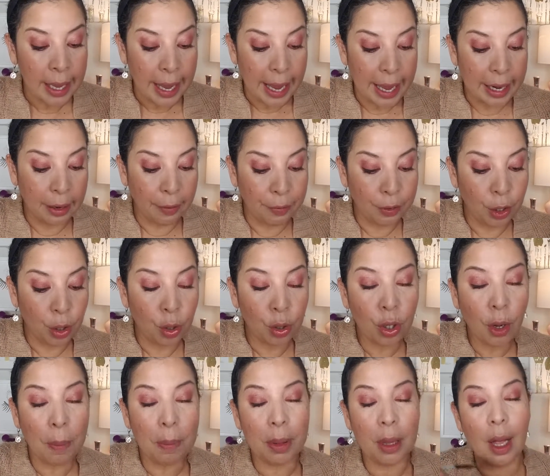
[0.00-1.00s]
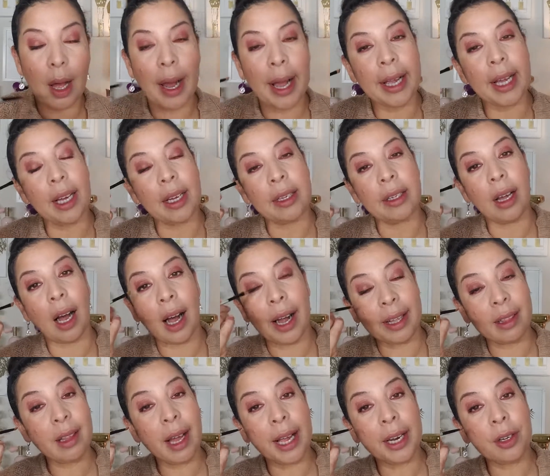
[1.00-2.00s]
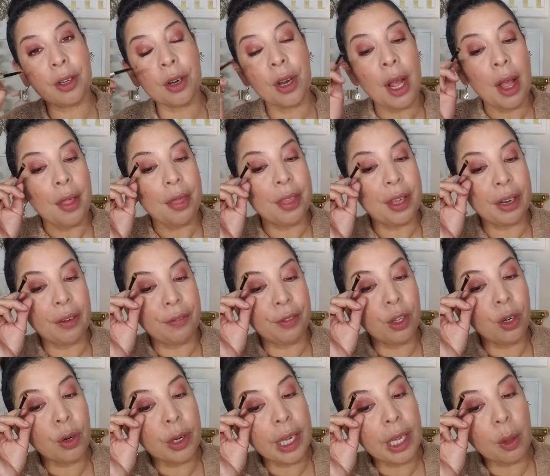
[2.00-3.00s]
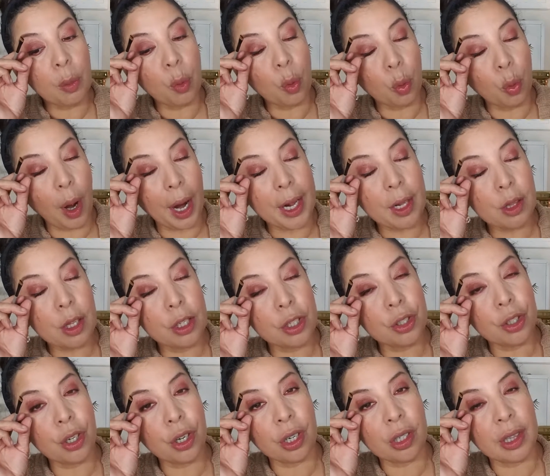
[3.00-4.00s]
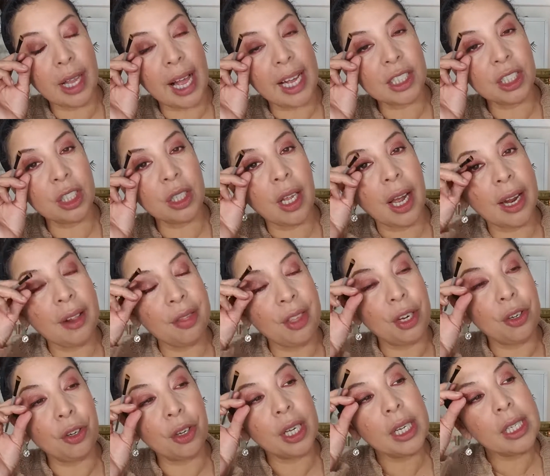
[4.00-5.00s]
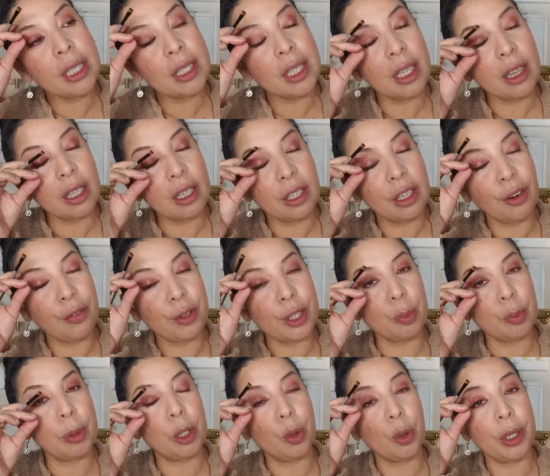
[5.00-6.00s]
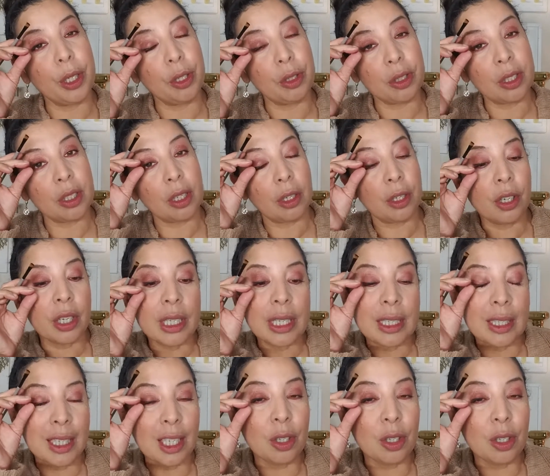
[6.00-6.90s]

and if you don't apply an eyeliner, then if you don't get them right close to your lash line, then you're going to see the difference between you're going to see